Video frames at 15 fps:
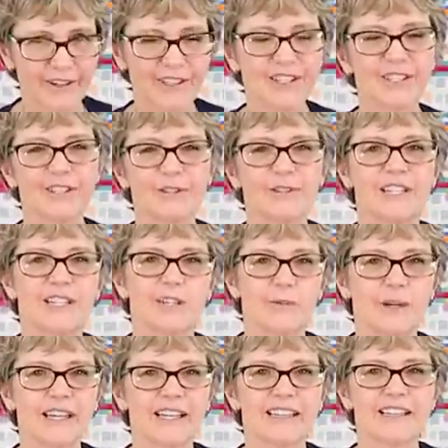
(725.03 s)
to do these
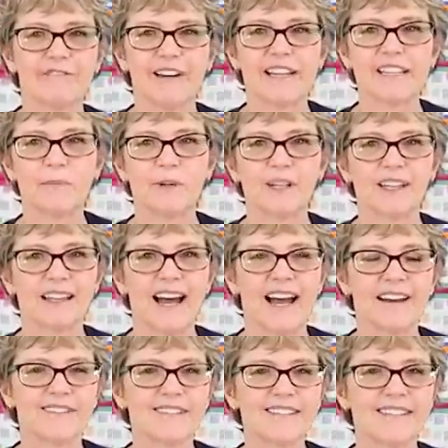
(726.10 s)
weekly Facebook
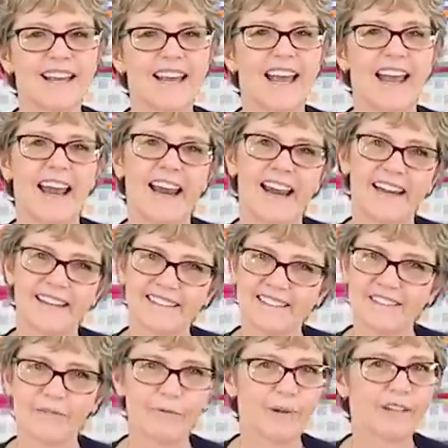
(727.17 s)
Lives, and
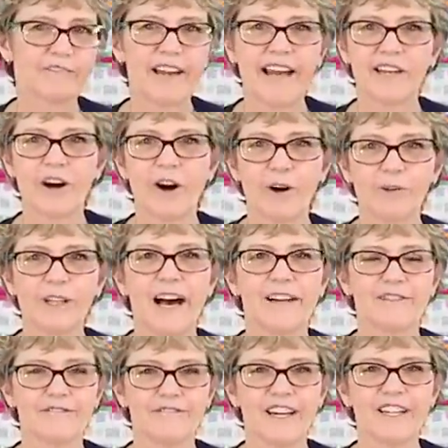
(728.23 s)
we've had a whole lot
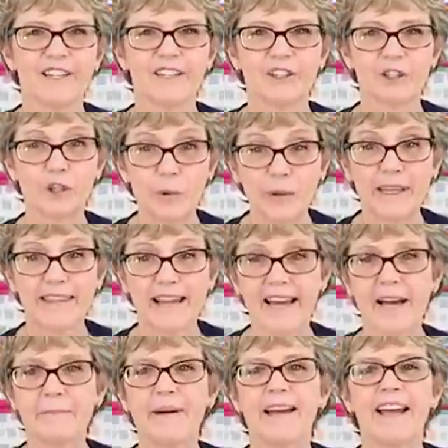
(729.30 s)
of fun doing
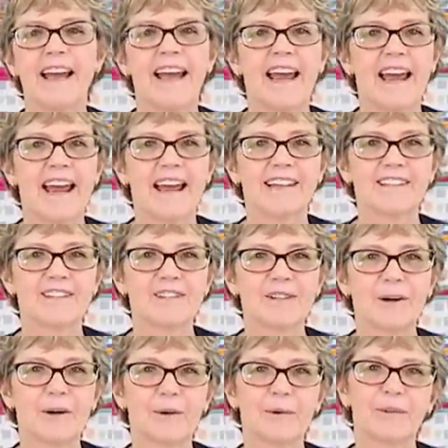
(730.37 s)
them. And
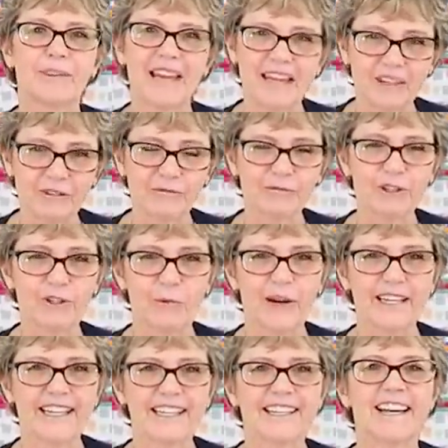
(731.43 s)
so thank you for
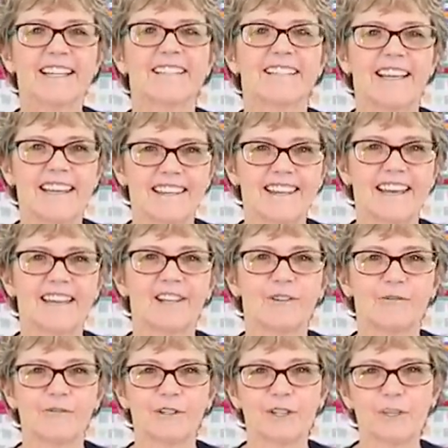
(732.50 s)
joining us, and thank
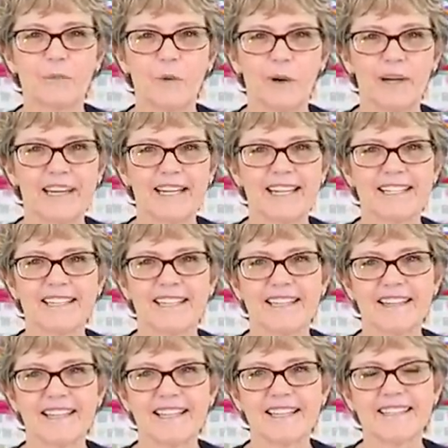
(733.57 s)
you for supporting us
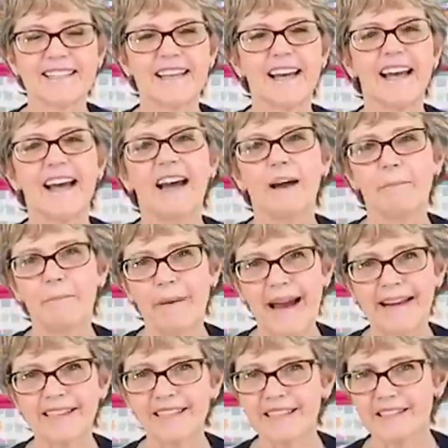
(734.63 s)
in this.
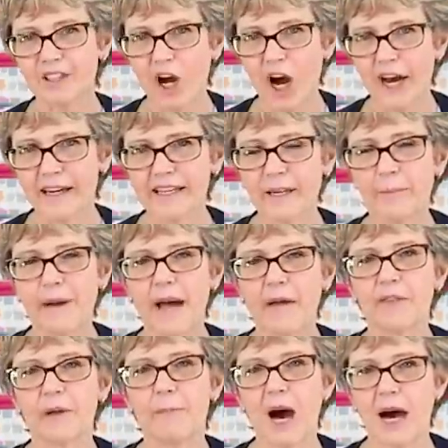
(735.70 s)
Back to talking
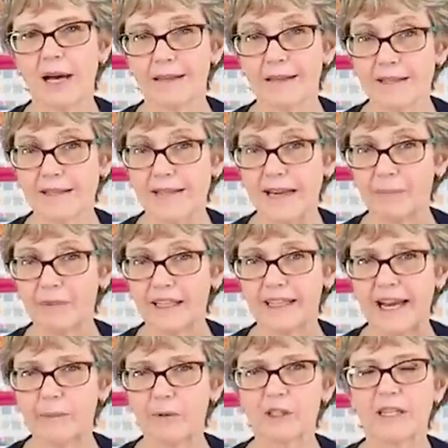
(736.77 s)
about the models and being
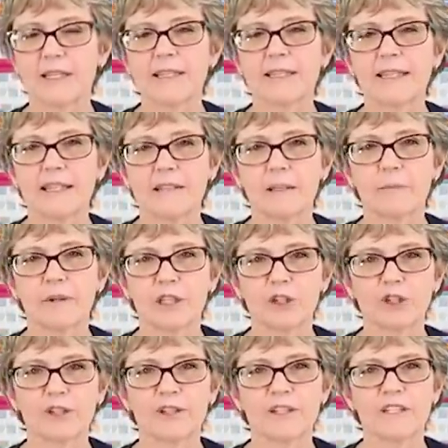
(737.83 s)
able to see the
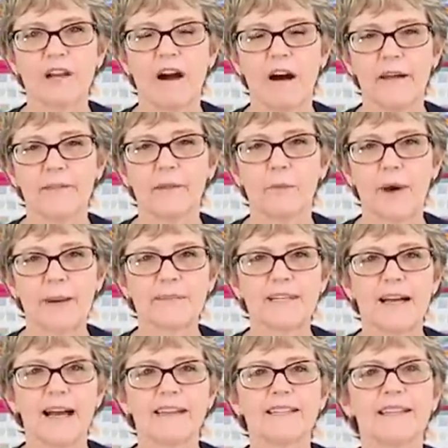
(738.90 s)
pictures on the
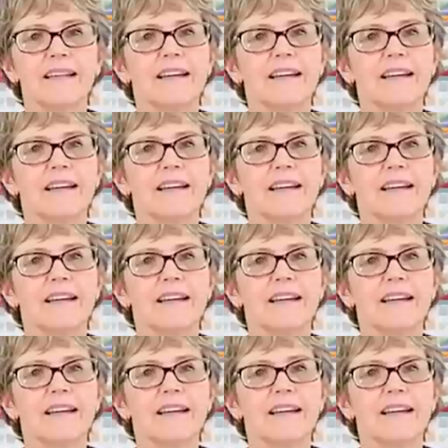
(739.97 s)
website.